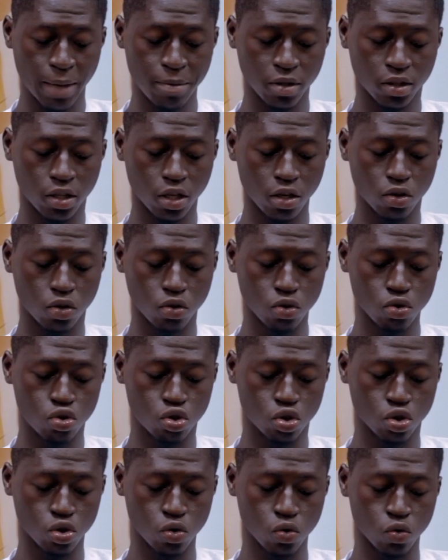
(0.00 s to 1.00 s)
let me take you
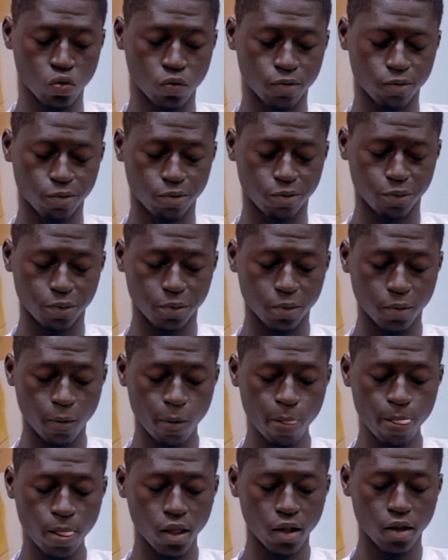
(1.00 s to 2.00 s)
through
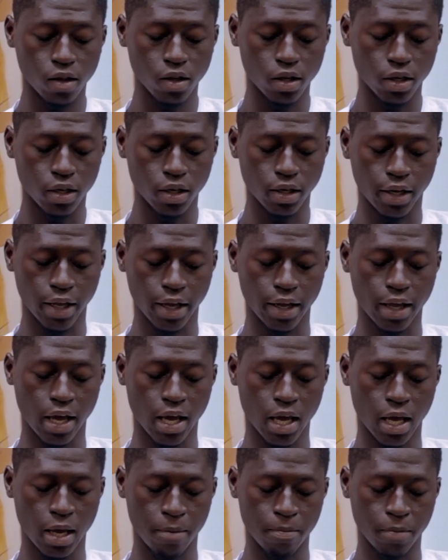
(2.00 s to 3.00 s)

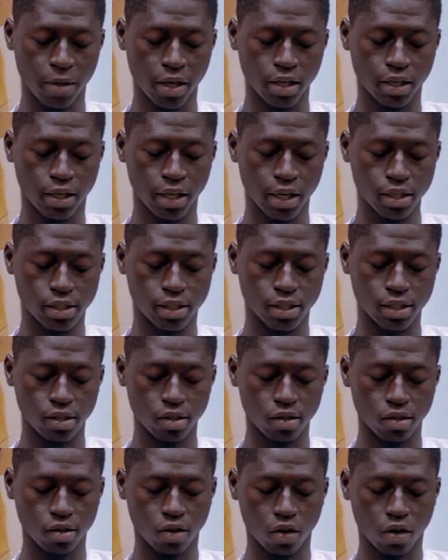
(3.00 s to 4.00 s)
the date
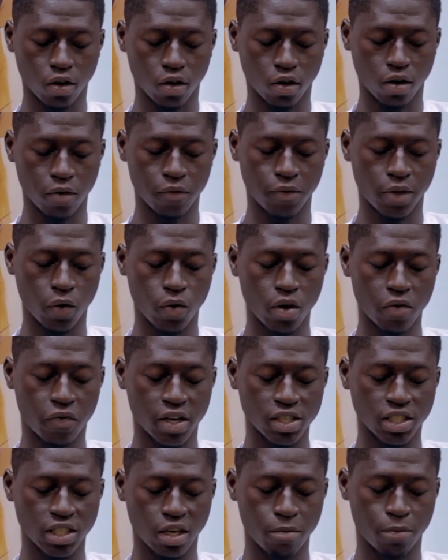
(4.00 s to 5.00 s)
of the
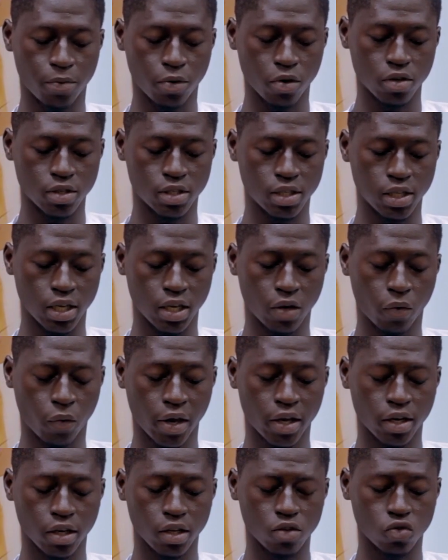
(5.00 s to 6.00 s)
UEFA Champions League
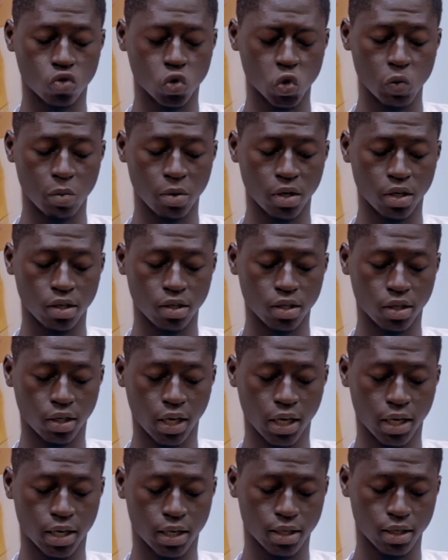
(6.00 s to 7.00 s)
when it will be
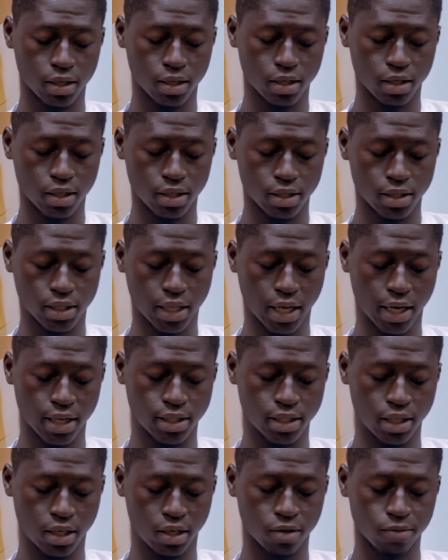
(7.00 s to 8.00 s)
kick
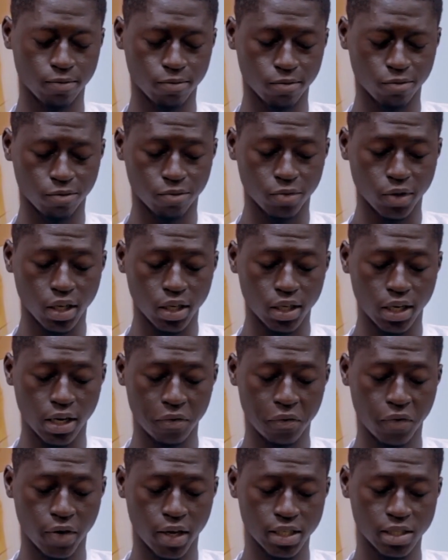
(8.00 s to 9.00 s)
starting. The
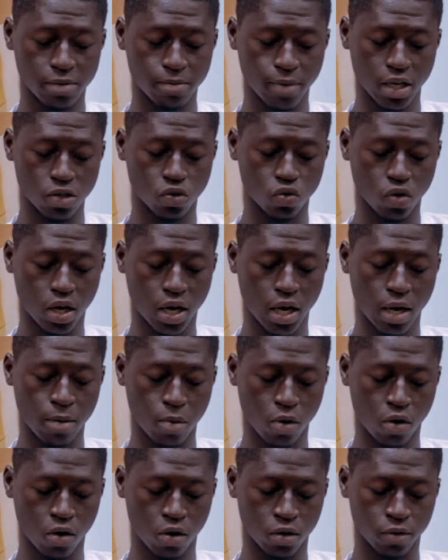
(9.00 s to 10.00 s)
first match will come
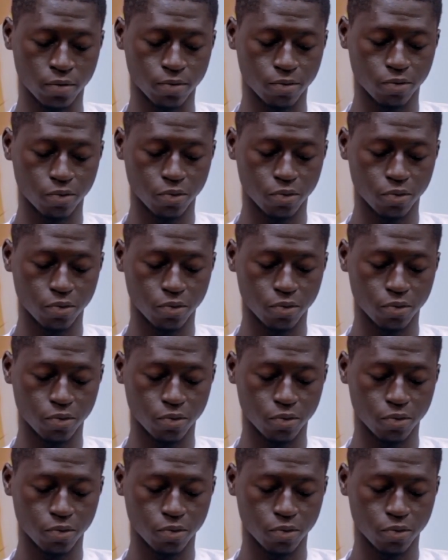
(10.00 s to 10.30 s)
on